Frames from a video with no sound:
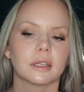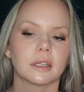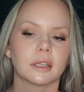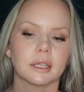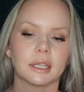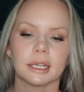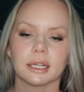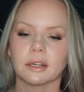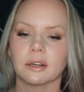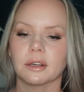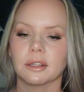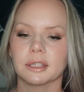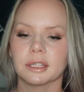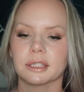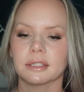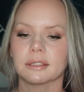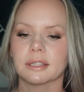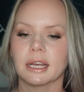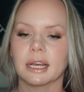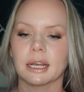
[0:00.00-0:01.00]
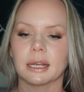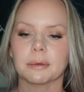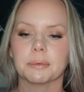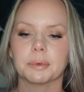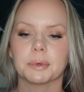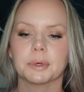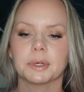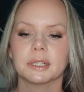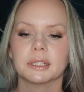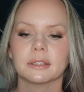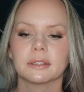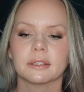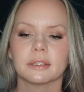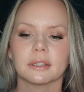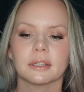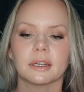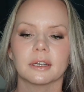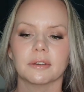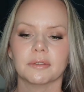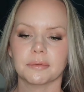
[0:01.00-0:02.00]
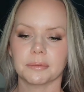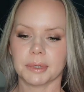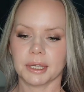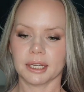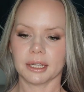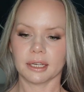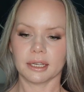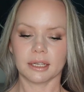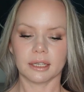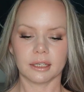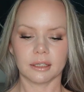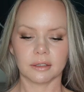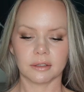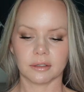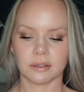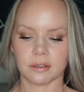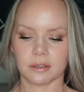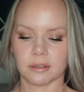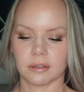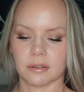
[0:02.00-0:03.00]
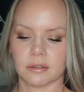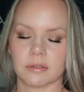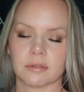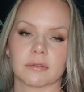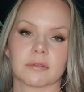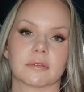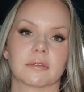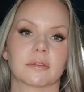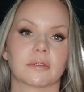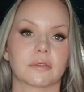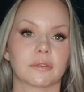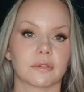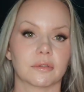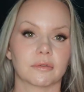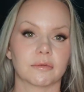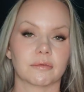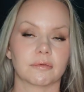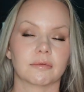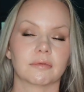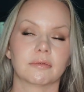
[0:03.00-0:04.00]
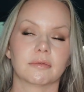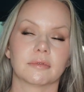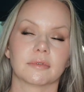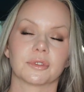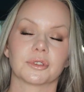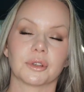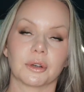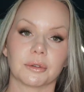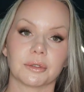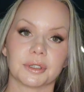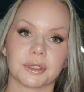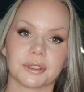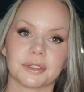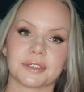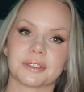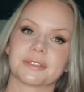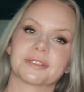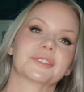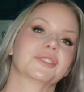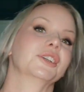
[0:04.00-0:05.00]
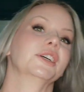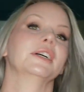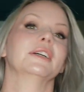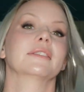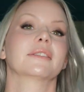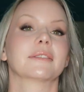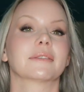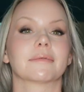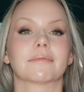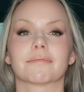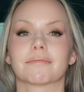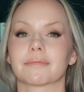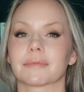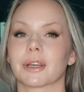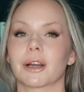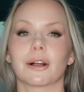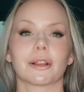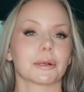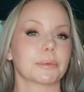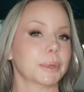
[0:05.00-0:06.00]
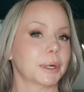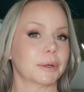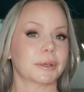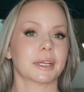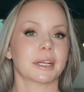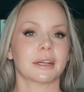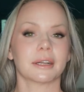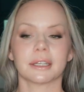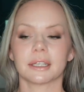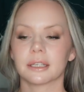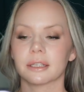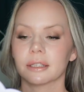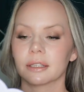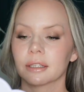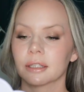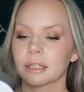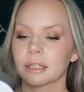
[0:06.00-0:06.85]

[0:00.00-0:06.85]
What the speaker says: like on these high points of my shoulders, chest, collarbone area.